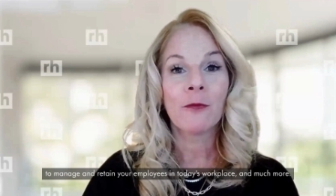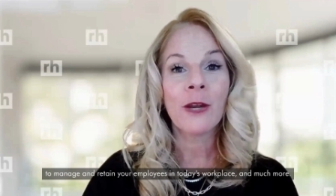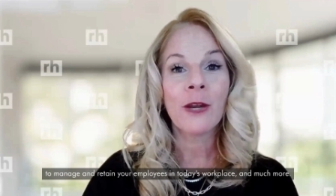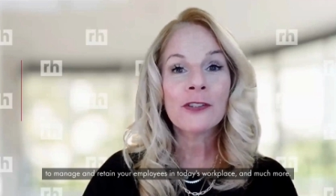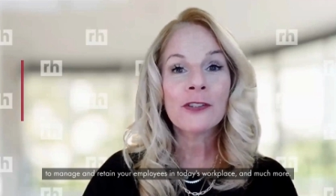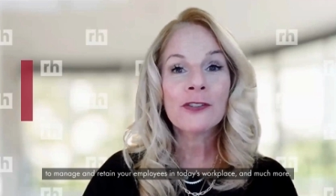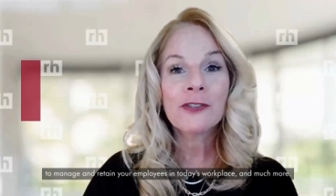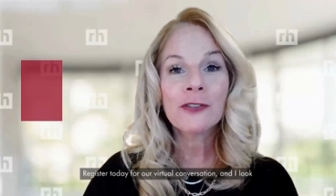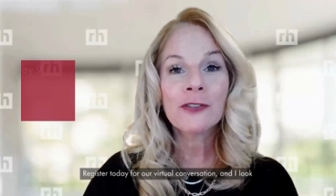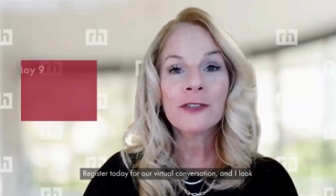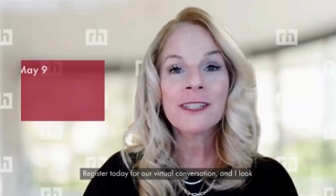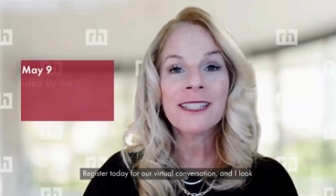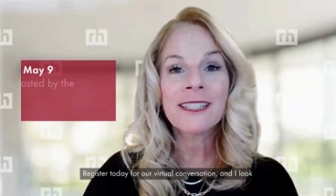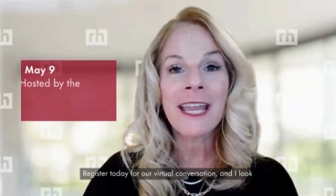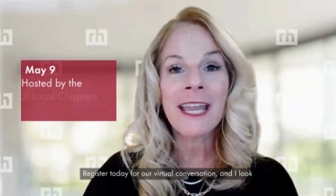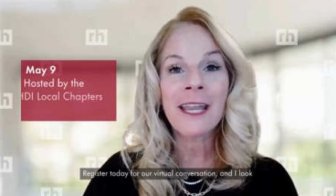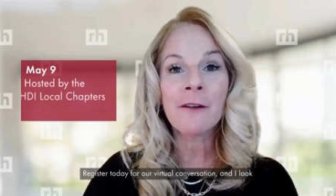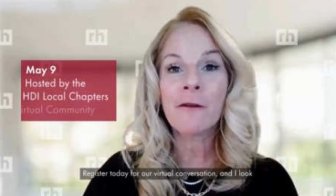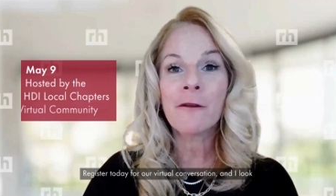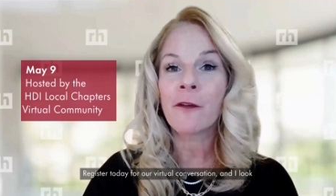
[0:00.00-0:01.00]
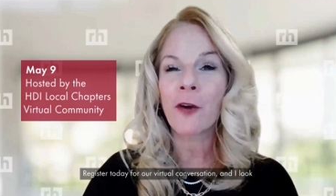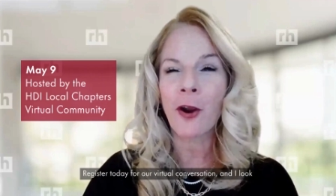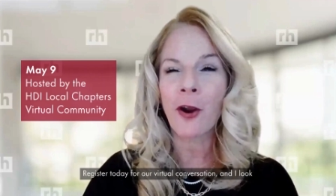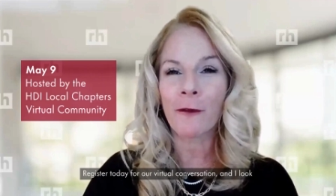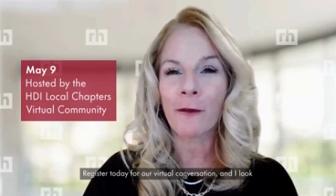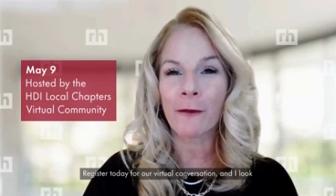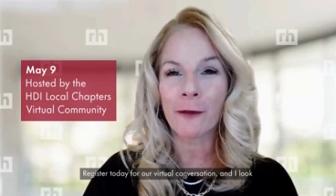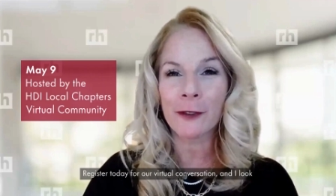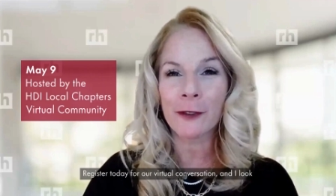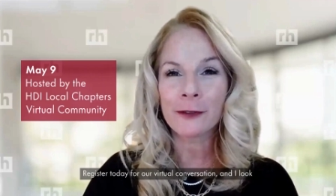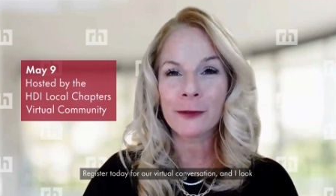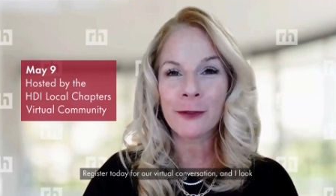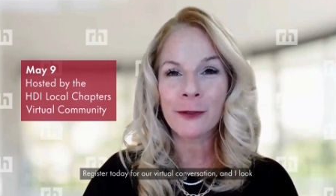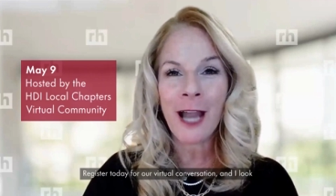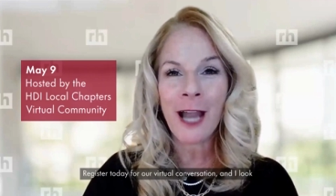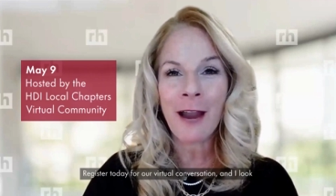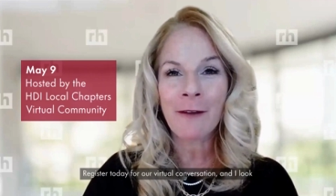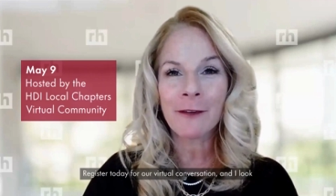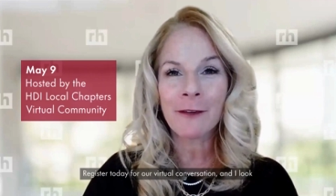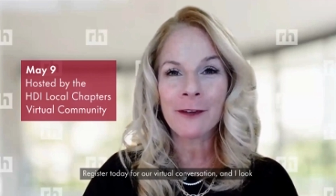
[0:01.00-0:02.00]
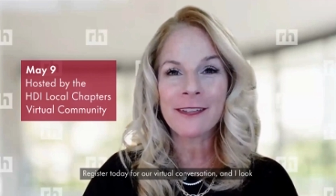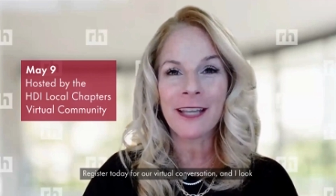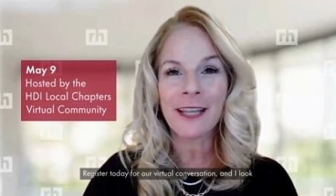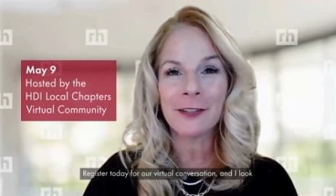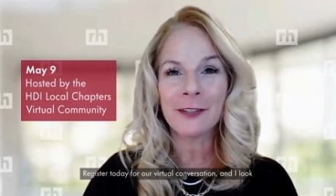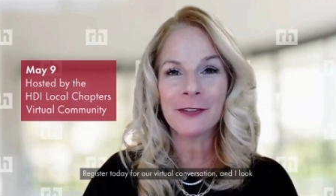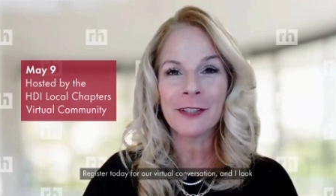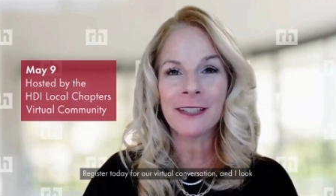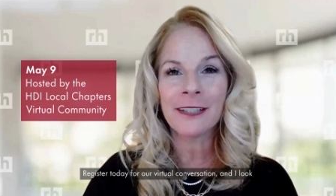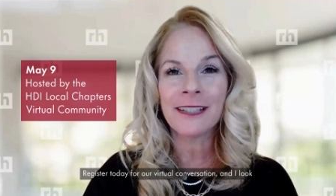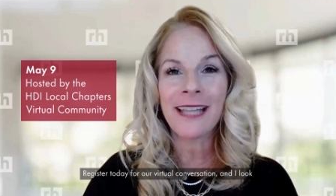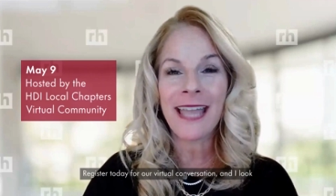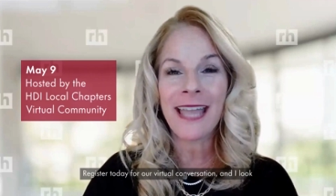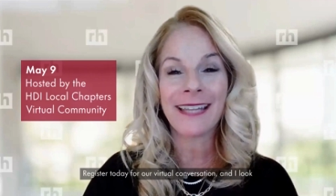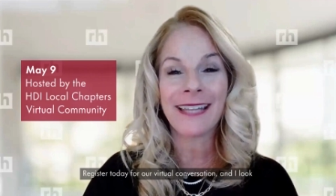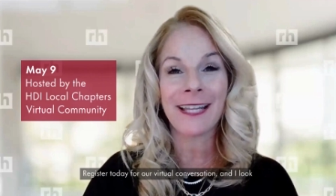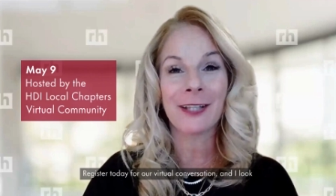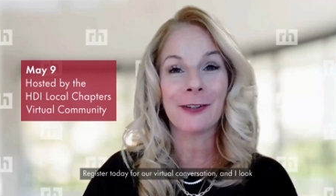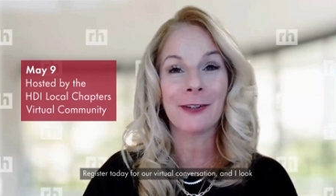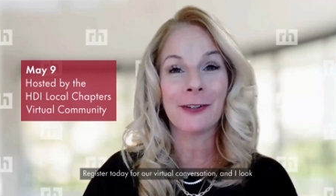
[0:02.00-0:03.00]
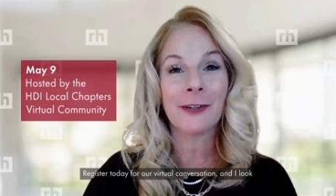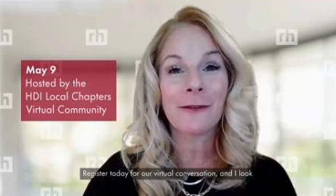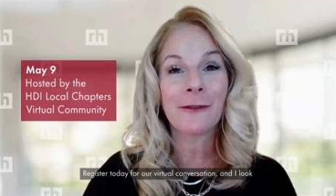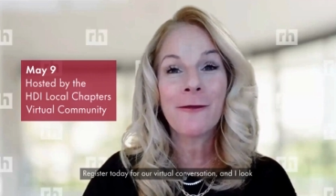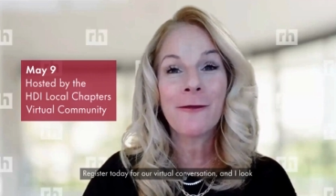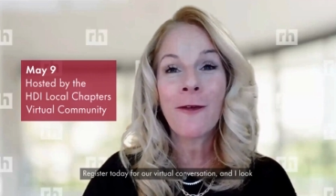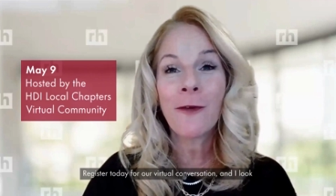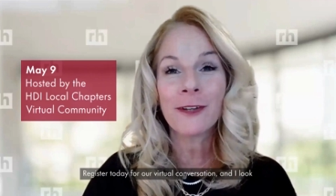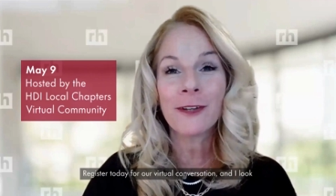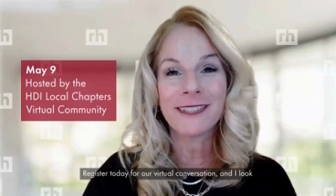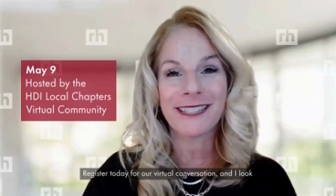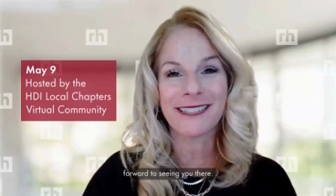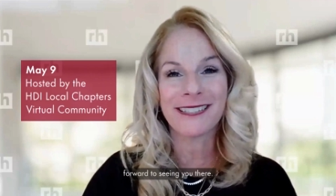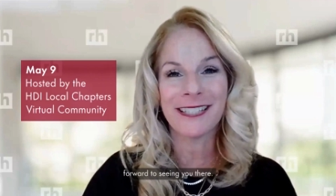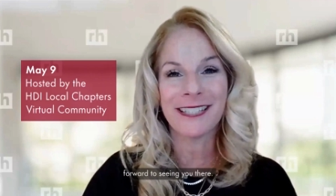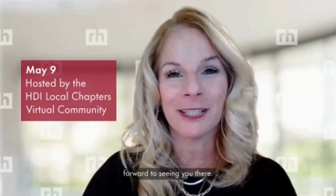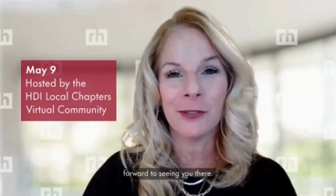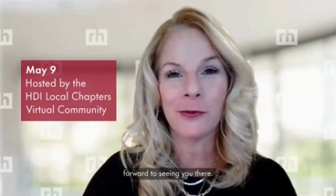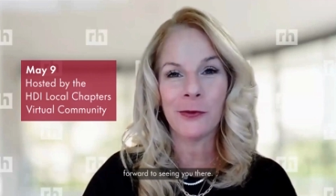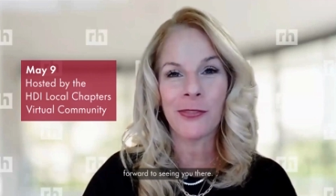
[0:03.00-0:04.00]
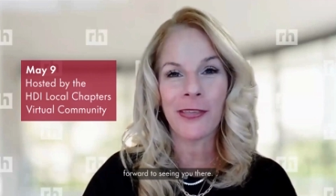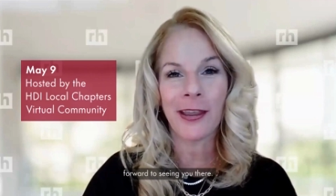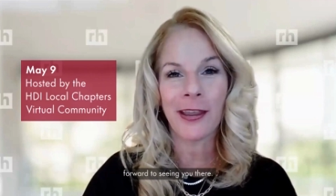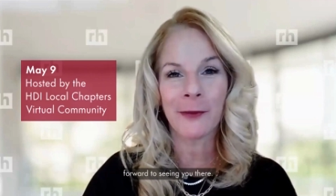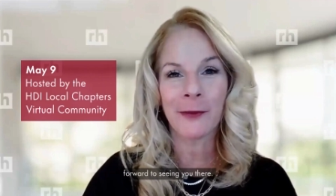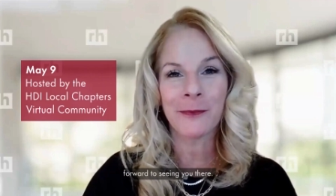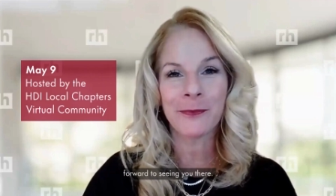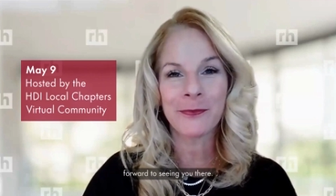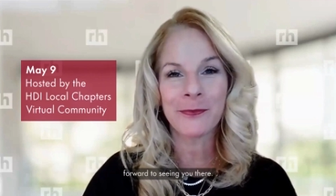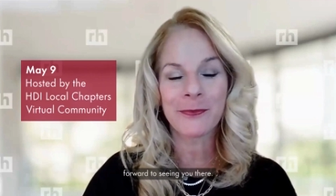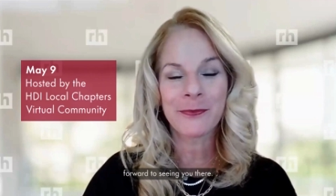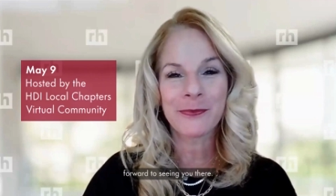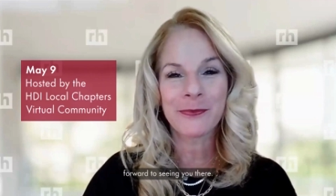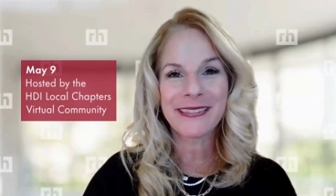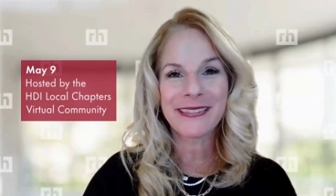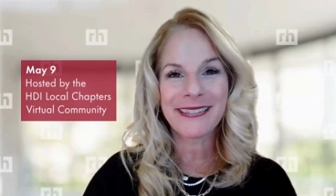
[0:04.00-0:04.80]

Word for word: Register today for our virtual conversation, and I look forward to seeing you there.